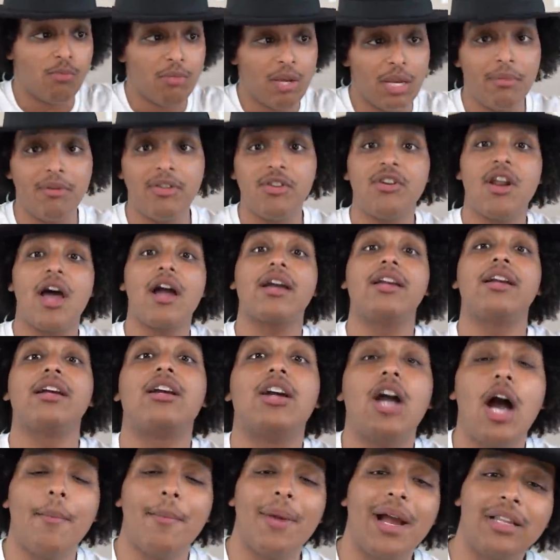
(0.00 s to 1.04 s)
Or maybe they're not gonna
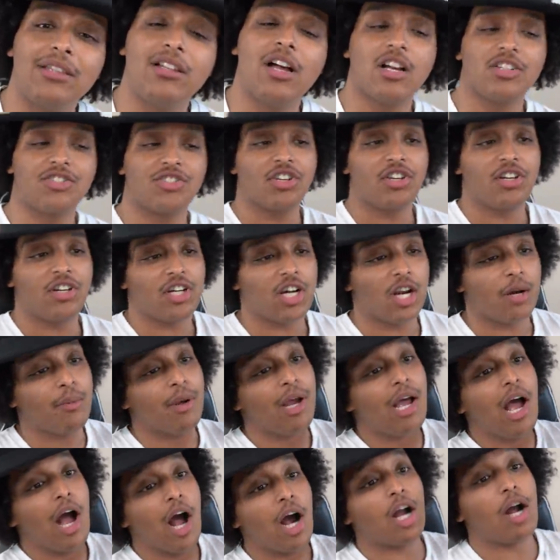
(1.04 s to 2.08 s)
come at launch, they're gonna come
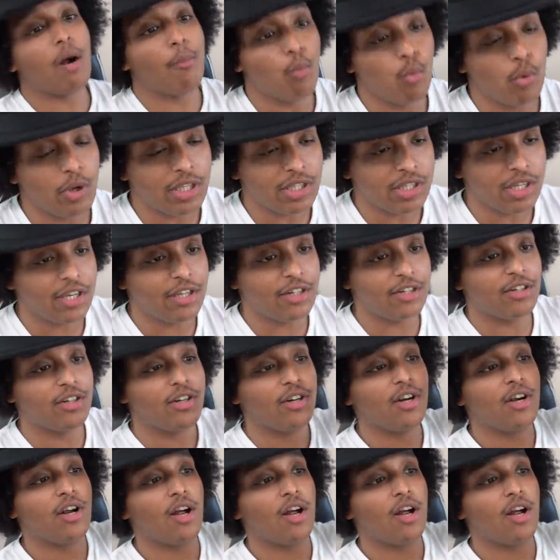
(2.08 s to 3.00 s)
a couple weeks later,